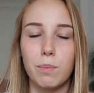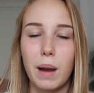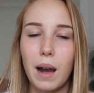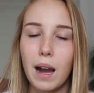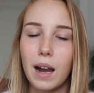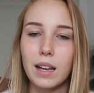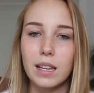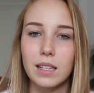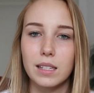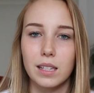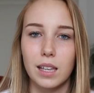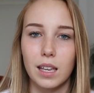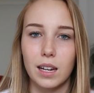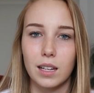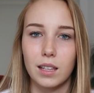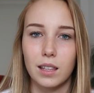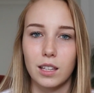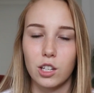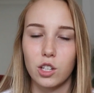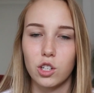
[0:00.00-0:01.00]
back is
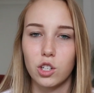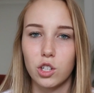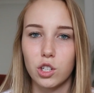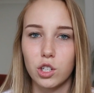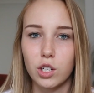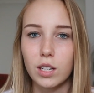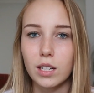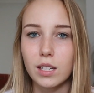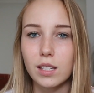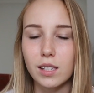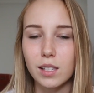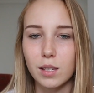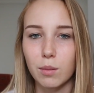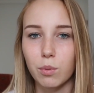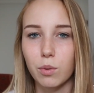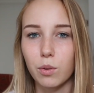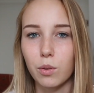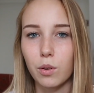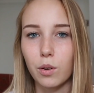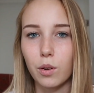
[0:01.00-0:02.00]
getting the shittest
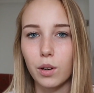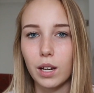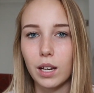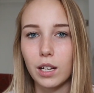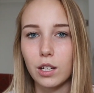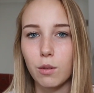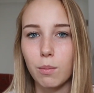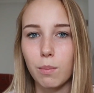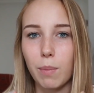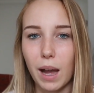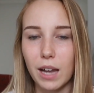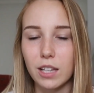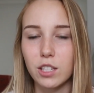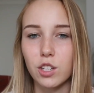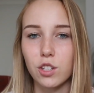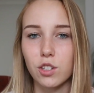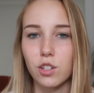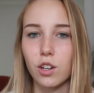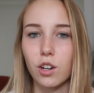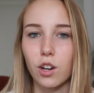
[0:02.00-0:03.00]
support and your back's
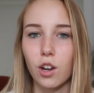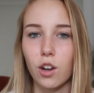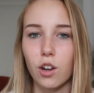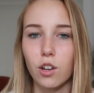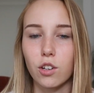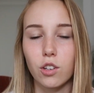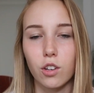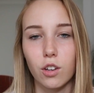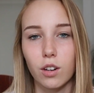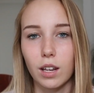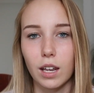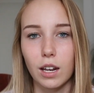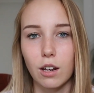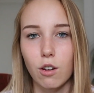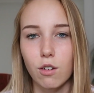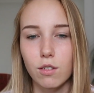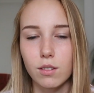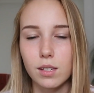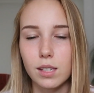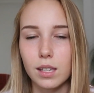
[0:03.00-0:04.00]
just gonna hurt and you're gonna get
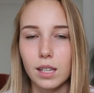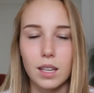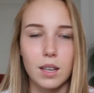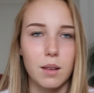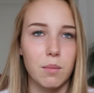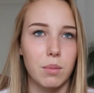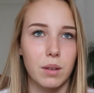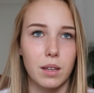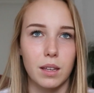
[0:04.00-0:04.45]
no sleep.